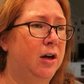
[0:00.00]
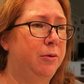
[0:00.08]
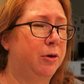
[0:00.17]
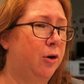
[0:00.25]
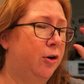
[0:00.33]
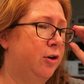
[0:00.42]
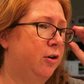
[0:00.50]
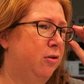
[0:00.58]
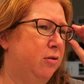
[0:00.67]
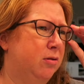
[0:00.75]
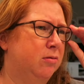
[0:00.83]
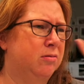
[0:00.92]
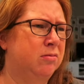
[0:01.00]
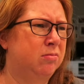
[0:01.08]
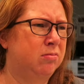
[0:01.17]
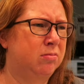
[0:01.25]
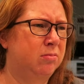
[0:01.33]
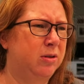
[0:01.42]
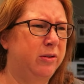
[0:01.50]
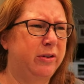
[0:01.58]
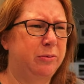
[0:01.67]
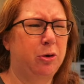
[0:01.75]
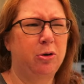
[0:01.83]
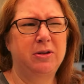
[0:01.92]
ricotta and I don't know,
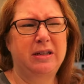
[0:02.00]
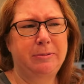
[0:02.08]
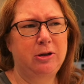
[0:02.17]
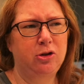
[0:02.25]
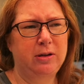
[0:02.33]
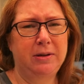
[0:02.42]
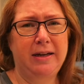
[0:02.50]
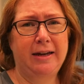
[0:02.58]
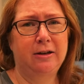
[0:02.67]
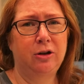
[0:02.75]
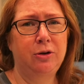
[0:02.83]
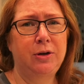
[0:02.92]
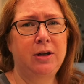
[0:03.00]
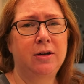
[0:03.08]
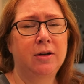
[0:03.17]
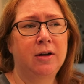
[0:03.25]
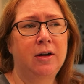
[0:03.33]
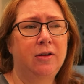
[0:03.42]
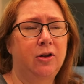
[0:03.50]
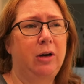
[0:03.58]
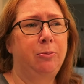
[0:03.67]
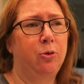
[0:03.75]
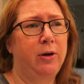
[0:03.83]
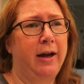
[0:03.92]
the ricotta and spinach or something, cannelloni that
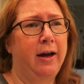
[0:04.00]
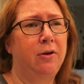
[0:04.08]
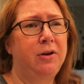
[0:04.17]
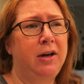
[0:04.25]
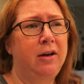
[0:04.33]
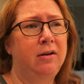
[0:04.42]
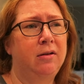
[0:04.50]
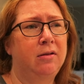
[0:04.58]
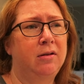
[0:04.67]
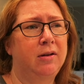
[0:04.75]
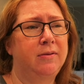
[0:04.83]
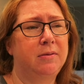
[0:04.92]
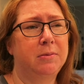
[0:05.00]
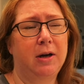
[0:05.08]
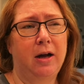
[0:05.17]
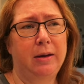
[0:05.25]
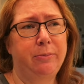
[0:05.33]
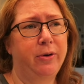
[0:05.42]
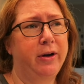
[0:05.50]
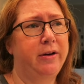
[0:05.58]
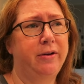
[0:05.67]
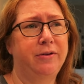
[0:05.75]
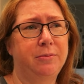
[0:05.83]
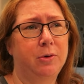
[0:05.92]
I bought at Aldi. And some garlic
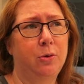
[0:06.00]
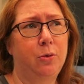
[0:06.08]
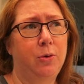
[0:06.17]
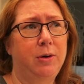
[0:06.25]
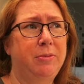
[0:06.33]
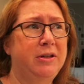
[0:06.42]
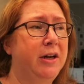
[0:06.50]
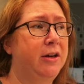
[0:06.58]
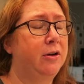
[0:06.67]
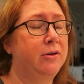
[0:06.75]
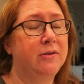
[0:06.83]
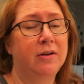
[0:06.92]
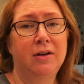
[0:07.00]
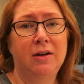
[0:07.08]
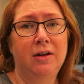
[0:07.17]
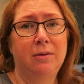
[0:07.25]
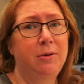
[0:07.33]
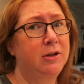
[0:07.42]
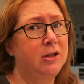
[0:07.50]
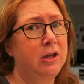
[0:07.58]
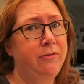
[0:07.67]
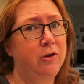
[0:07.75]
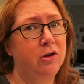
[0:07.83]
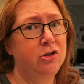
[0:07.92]
bread and some corn and potatoes. But I
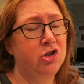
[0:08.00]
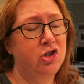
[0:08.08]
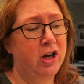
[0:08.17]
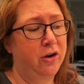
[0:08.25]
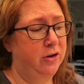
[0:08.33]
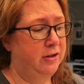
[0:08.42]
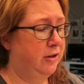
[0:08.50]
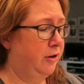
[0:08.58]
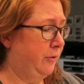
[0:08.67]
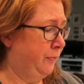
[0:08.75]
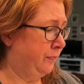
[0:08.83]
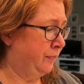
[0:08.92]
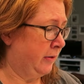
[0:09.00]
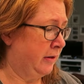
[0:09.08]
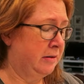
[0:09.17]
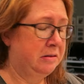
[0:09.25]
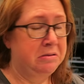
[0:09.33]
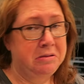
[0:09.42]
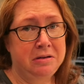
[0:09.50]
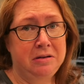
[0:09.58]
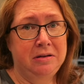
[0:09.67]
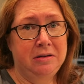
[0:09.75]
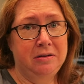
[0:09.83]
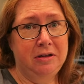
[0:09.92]
totally forgot to share it, so
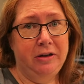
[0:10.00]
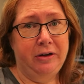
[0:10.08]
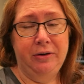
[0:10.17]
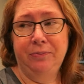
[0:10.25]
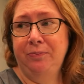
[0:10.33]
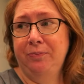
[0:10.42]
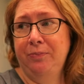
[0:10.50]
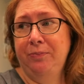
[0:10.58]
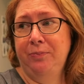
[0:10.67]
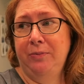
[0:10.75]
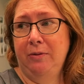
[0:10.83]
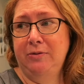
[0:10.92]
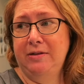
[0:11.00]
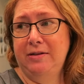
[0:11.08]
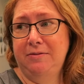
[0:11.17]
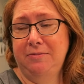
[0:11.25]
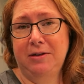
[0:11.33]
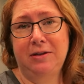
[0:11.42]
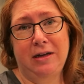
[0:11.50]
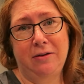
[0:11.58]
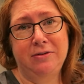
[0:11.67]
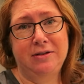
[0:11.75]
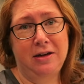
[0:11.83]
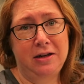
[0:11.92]
there you go. I'm just,
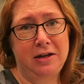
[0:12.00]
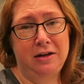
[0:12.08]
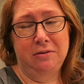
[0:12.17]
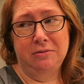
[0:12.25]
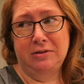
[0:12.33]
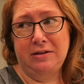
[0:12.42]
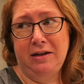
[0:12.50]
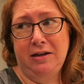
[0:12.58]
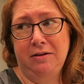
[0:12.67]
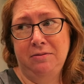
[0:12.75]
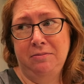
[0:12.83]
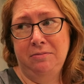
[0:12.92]
Kevin's now here, I'm just saying.